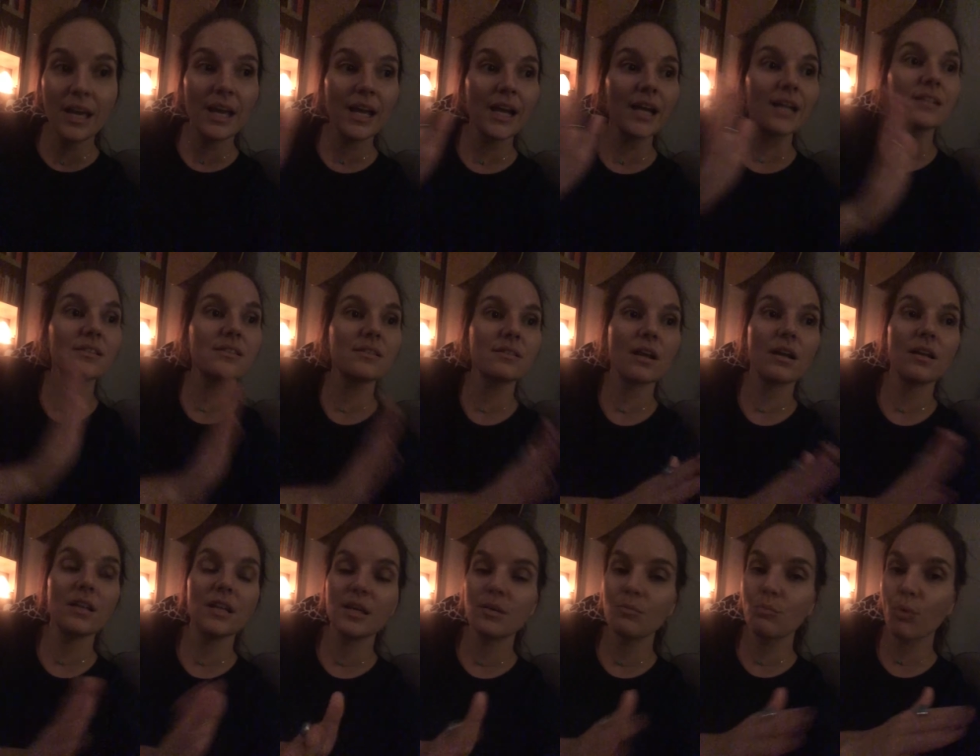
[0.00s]
in
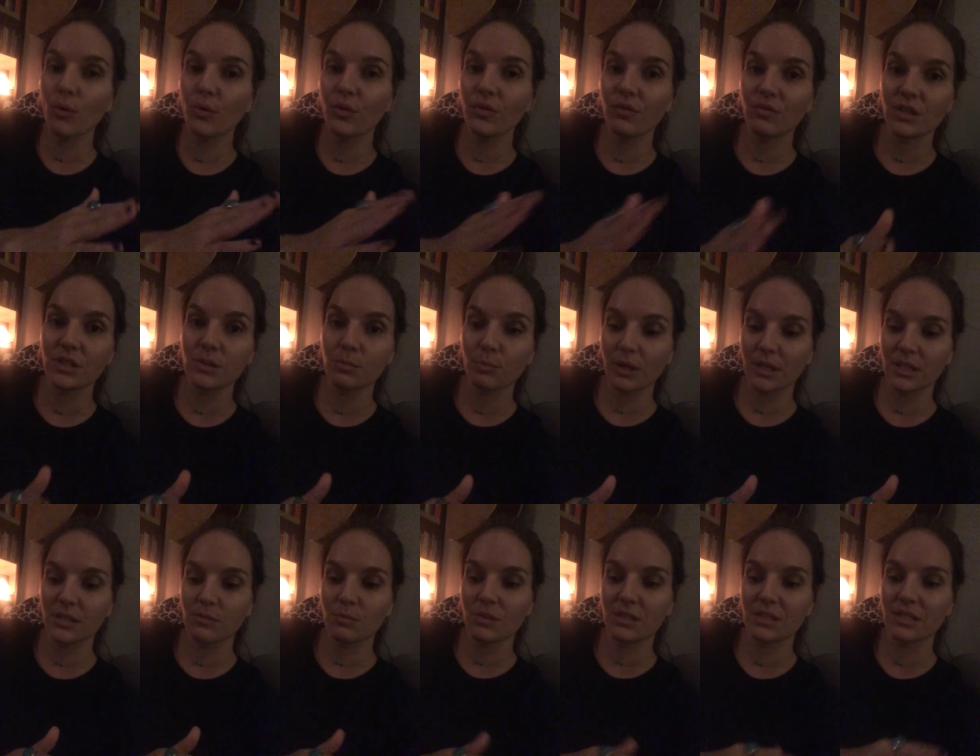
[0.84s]
studying both of these
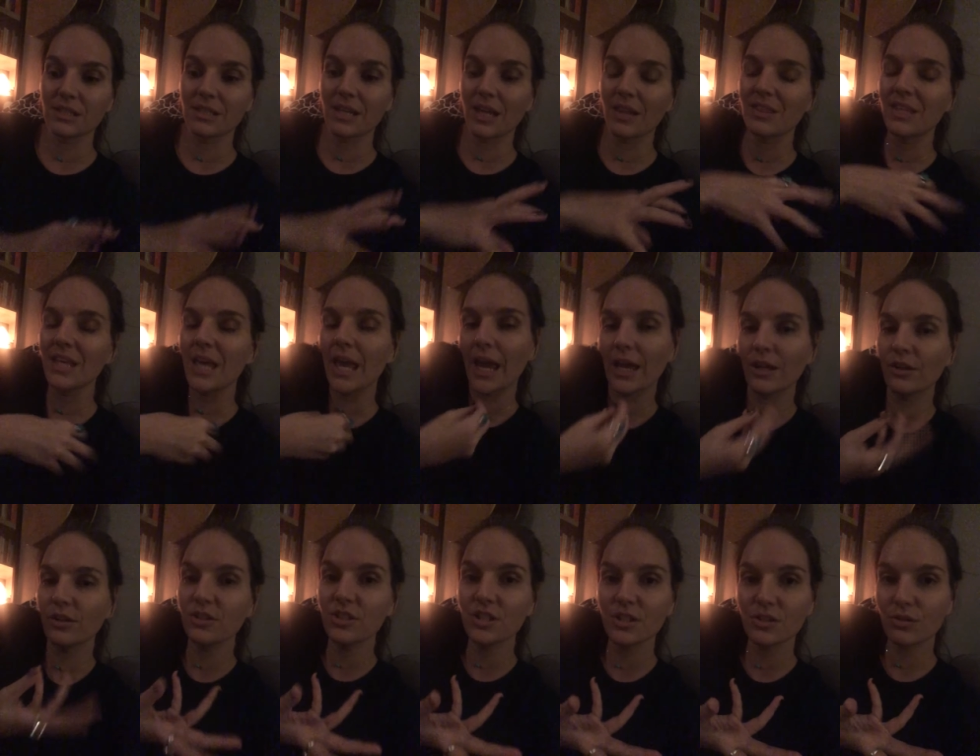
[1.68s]
placements is that the
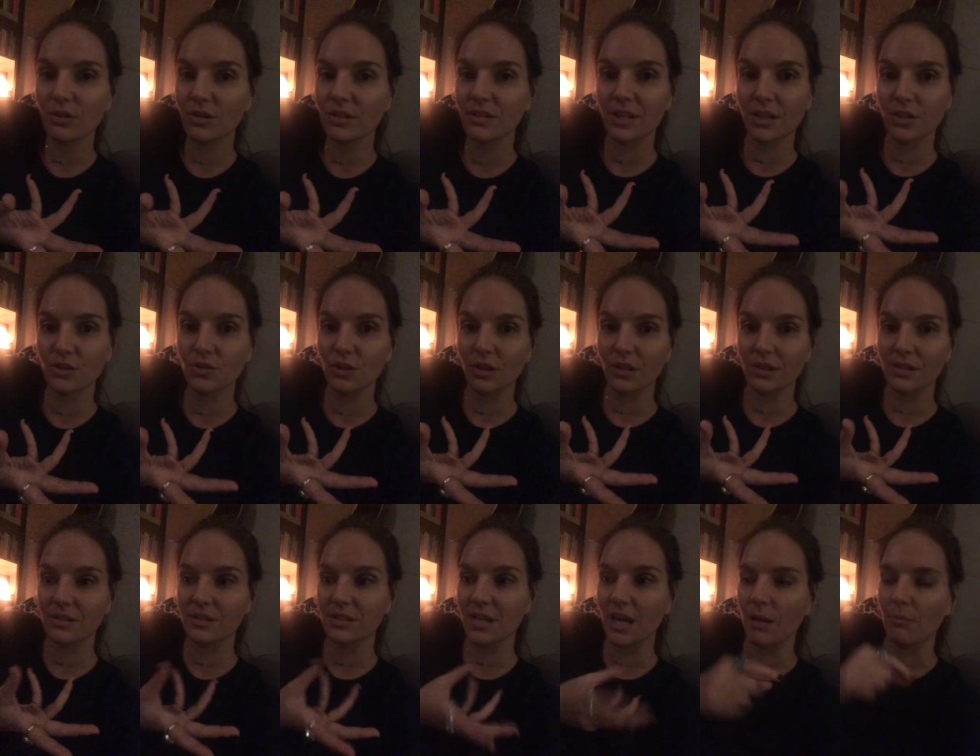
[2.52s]
energies are essentially
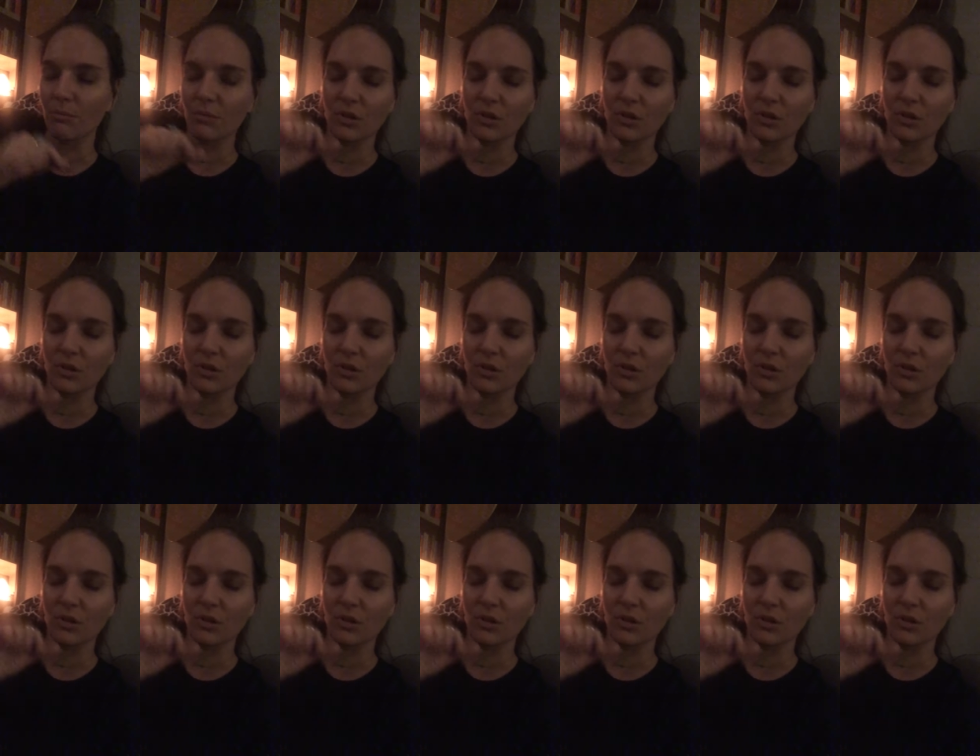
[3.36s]
the same.